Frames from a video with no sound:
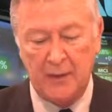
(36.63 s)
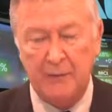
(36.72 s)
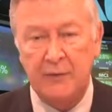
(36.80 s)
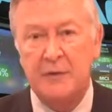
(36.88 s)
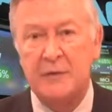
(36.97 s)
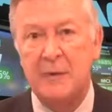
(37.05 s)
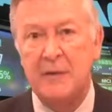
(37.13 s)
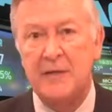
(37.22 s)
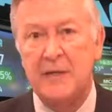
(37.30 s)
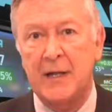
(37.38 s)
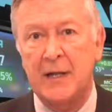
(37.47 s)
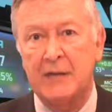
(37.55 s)
Have you
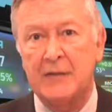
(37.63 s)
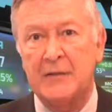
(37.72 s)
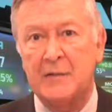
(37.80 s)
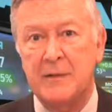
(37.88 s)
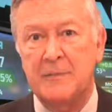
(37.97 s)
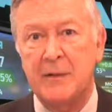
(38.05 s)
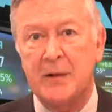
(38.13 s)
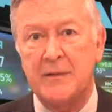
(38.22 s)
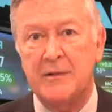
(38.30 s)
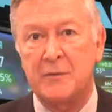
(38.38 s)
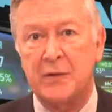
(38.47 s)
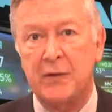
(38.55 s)
experienced that? I've experienced
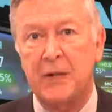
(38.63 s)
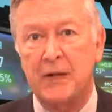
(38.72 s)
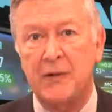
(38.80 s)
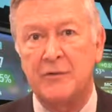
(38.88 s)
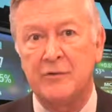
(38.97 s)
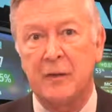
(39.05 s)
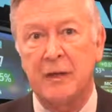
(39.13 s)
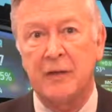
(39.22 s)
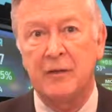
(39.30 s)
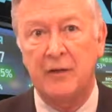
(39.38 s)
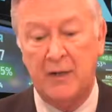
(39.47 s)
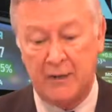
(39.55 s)
places where you can't use money.
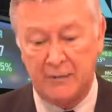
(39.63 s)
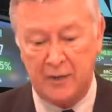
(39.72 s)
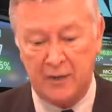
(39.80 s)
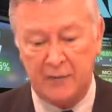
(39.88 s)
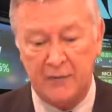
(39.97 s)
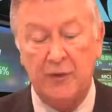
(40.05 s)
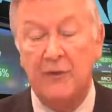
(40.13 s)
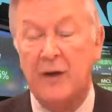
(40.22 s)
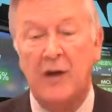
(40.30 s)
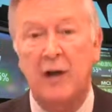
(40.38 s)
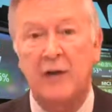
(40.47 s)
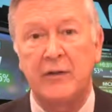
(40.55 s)
You've got to have a card. If you don't have a
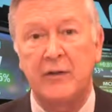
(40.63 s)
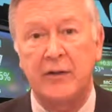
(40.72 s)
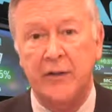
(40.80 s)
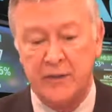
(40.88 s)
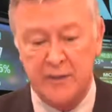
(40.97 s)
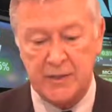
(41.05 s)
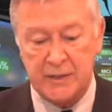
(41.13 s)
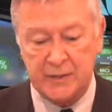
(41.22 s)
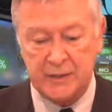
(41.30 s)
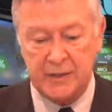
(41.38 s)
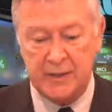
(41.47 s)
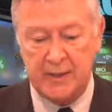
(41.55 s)
card, you don't
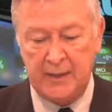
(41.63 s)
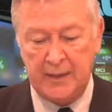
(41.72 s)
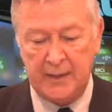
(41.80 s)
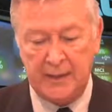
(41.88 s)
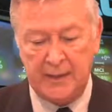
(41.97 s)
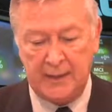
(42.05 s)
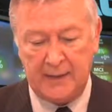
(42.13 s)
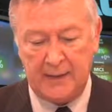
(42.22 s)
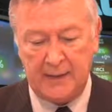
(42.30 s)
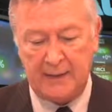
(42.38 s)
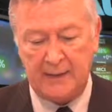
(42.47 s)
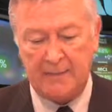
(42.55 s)
exist.
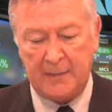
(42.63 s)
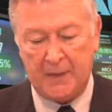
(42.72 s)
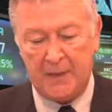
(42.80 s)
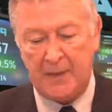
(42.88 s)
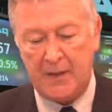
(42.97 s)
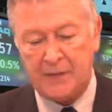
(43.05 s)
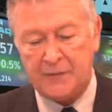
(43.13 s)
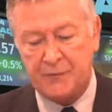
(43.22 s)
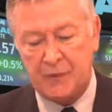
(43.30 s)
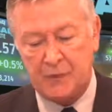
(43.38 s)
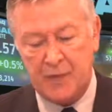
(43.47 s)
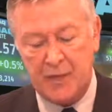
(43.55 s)
And in the next
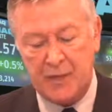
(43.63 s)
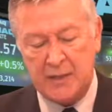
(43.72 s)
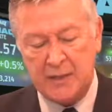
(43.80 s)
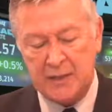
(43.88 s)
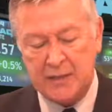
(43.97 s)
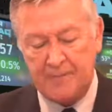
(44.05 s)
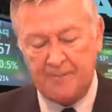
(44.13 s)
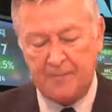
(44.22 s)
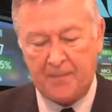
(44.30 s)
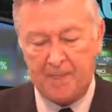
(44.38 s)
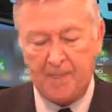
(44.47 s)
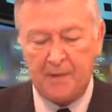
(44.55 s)
few years,
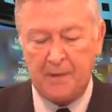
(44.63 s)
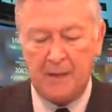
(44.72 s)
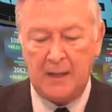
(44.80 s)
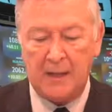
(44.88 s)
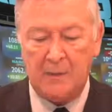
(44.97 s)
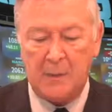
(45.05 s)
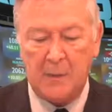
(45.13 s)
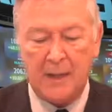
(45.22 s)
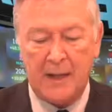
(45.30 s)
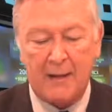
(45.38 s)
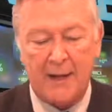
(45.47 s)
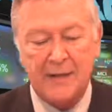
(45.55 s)
anyone
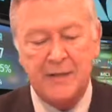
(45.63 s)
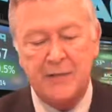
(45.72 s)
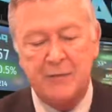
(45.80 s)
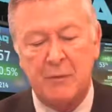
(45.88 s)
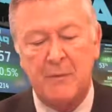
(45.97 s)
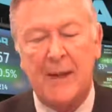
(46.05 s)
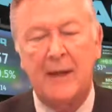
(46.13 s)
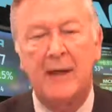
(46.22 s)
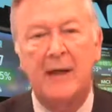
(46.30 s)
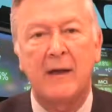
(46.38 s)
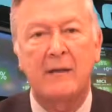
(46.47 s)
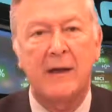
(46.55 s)
without access to a bank
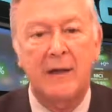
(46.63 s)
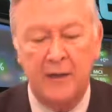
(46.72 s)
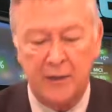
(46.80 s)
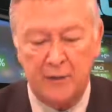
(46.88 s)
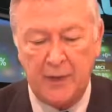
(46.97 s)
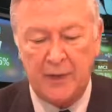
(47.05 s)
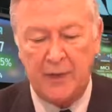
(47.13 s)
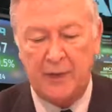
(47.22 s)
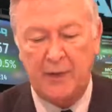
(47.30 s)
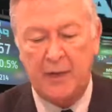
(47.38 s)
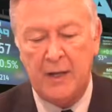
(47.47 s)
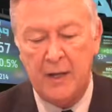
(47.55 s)
account and a credit
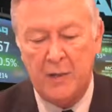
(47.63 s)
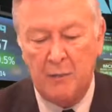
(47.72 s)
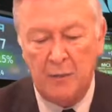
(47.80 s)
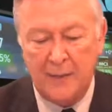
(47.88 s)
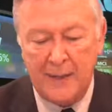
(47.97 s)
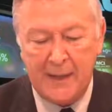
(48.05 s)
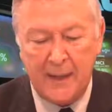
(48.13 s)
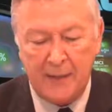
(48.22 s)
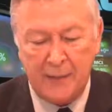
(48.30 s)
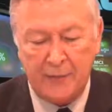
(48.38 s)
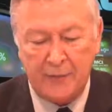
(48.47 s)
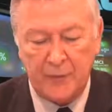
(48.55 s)
card will be cut
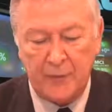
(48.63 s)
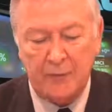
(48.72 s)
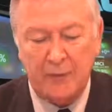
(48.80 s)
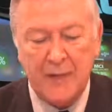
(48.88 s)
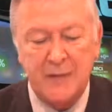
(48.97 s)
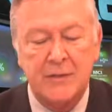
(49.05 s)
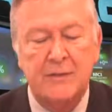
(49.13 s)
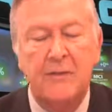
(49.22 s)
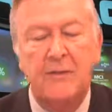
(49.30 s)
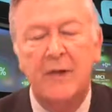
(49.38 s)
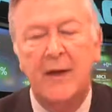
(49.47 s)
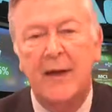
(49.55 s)
off from the rest of
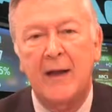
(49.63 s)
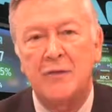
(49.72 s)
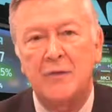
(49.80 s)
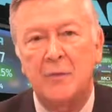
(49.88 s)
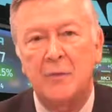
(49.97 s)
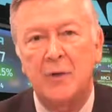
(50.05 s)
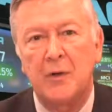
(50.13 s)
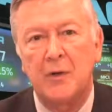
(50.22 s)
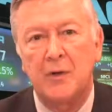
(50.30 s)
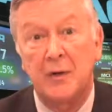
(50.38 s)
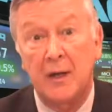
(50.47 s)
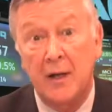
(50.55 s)
the financial
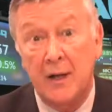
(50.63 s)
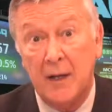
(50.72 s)
world,